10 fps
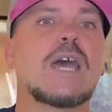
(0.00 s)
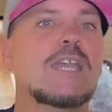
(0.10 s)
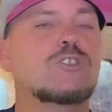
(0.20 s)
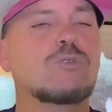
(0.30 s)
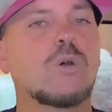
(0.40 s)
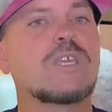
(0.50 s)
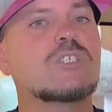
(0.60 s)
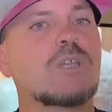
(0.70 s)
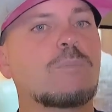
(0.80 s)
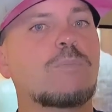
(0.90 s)
do know
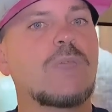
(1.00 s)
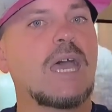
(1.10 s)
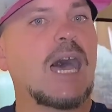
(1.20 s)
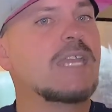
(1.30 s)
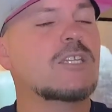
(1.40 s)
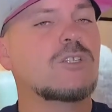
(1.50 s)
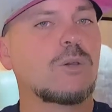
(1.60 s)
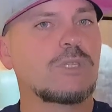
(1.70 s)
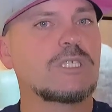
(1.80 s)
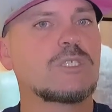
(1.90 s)
that I didn't know
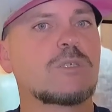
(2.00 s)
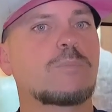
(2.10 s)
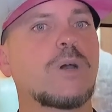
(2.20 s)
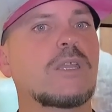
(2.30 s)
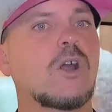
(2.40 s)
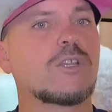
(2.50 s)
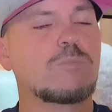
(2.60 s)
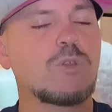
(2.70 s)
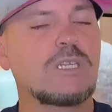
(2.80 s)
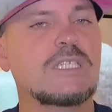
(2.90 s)
this, but our
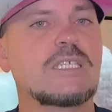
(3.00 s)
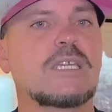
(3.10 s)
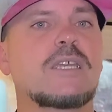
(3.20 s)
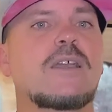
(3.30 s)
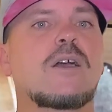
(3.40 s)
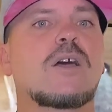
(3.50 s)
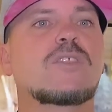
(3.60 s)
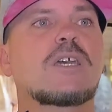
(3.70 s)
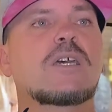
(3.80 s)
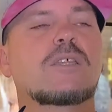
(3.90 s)
community did.
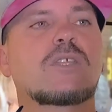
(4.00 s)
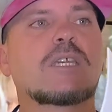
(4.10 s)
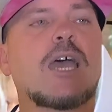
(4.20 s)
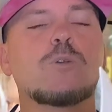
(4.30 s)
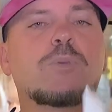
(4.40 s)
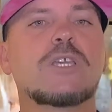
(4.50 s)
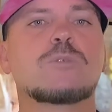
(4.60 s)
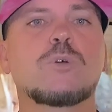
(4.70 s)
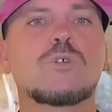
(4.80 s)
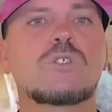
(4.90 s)
The guy who plays
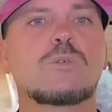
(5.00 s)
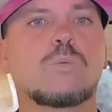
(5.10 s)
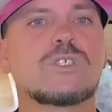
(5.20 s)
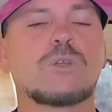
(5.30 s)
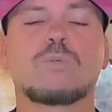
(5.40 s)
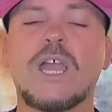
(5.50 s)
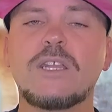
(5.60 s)
Moose was a writer